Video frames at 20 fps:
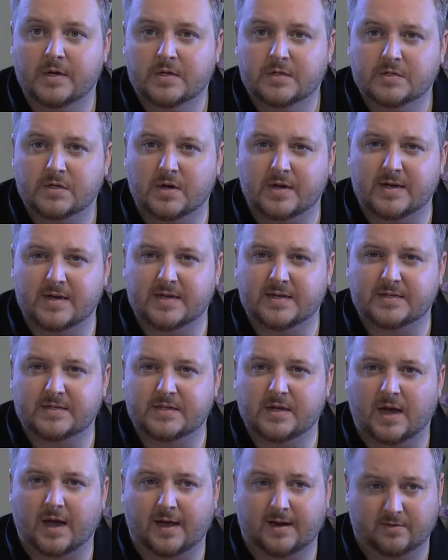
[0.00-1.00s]
So
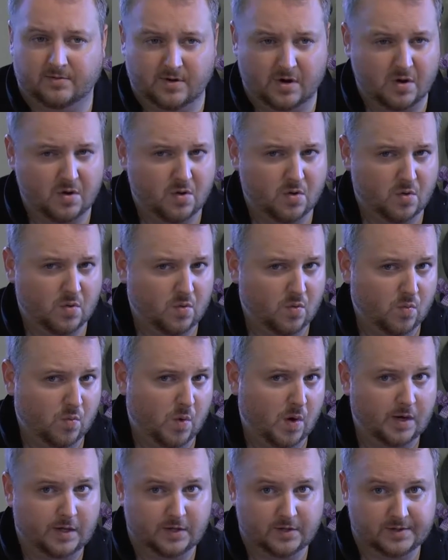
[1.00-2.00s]
I don't know
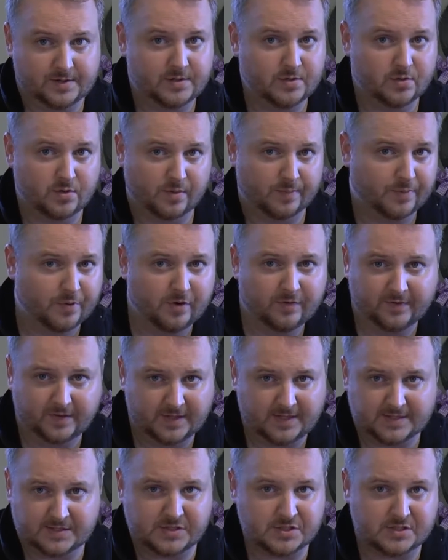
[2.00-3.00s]
what you could do to improve it.
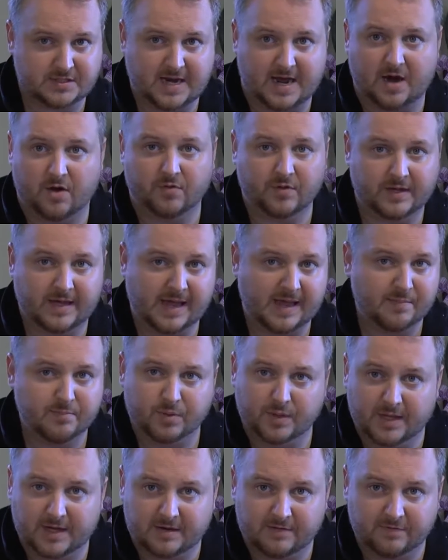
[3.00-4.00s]
That's just how the game
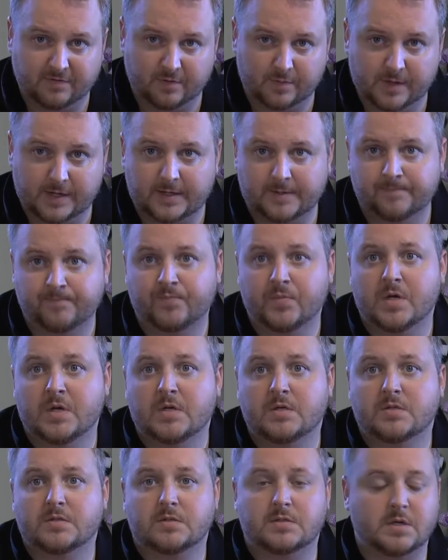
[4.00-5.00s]
played for me.
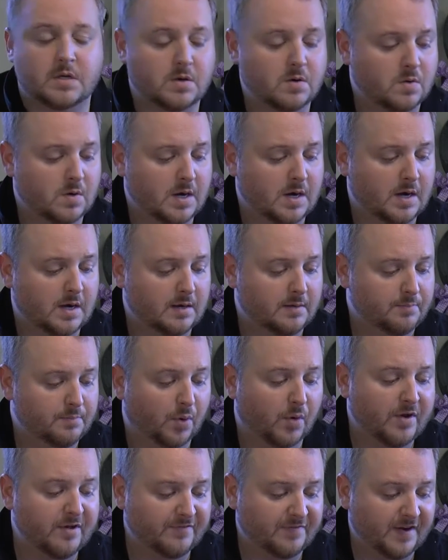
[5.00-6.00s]
So
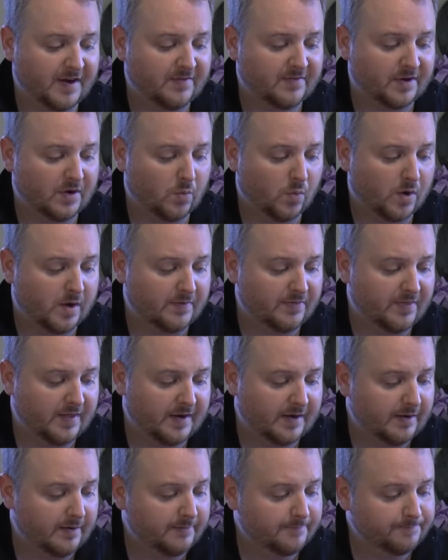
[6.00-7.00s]
0.5 out of 1
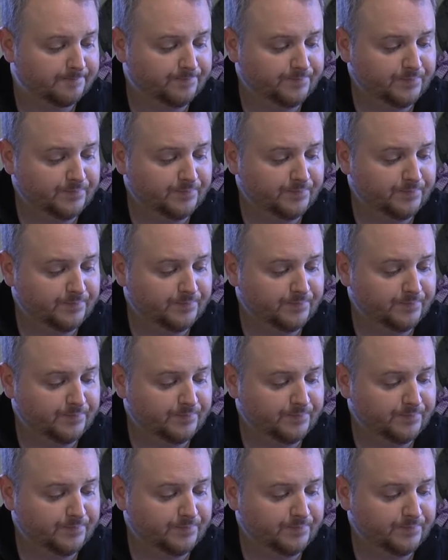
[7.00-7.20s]
there.